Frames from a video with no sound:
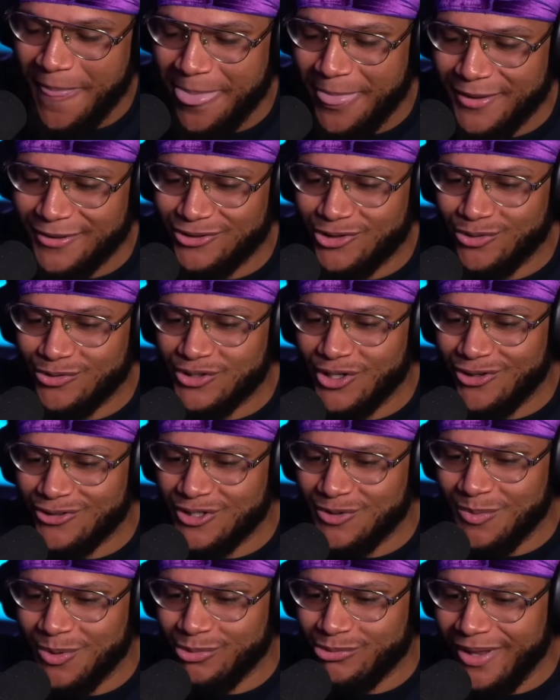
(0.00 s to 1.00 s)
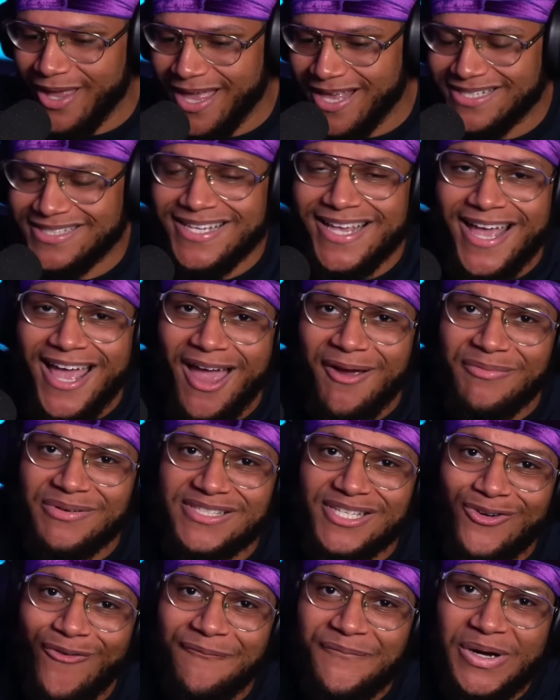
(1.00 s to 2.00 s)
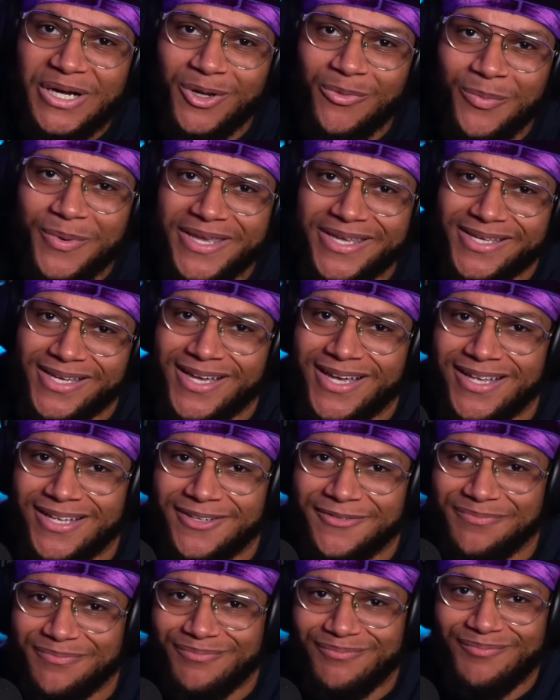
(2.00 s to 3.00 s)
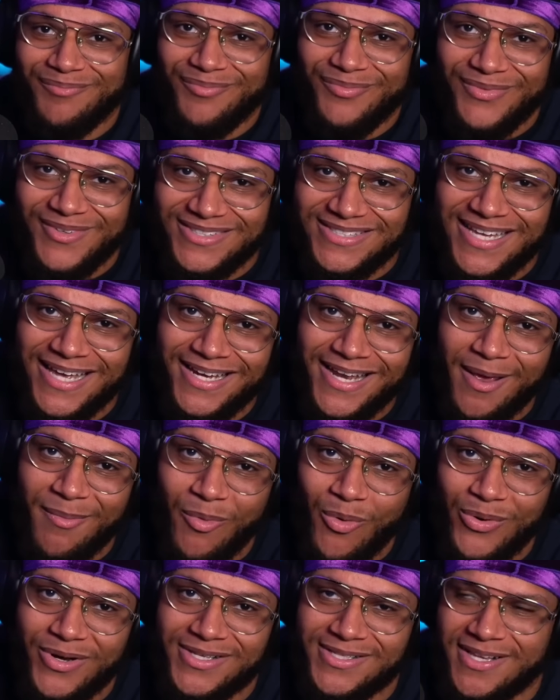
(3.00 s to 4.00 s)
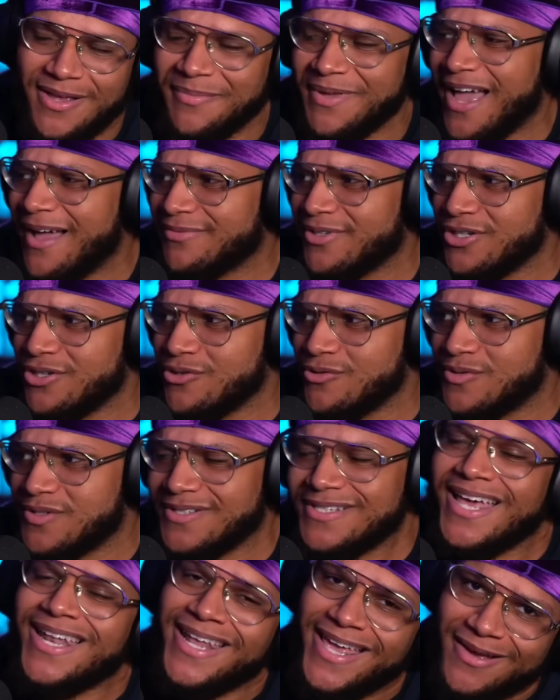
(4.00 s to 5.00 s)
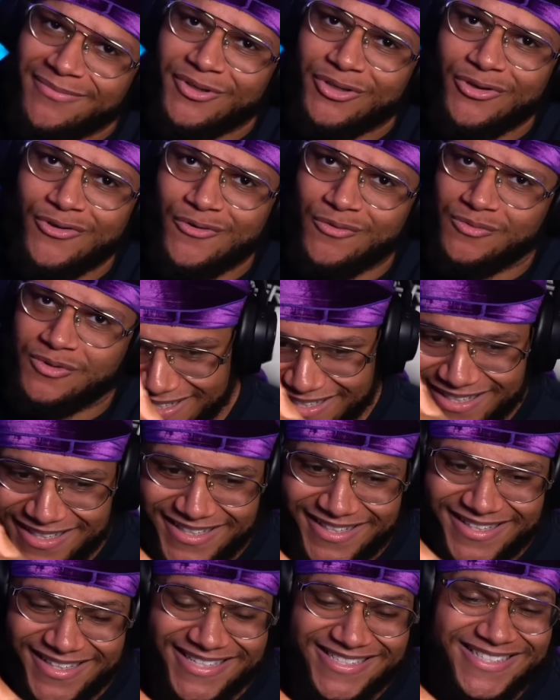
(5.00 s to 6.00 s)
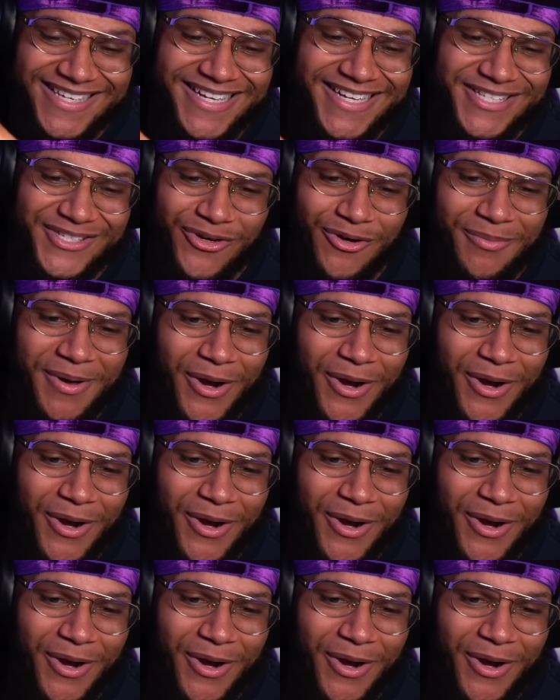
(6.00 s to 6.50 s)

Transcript: do Saucy Woo things every single fucking week. Saturday afternoons. Let's get into it. By the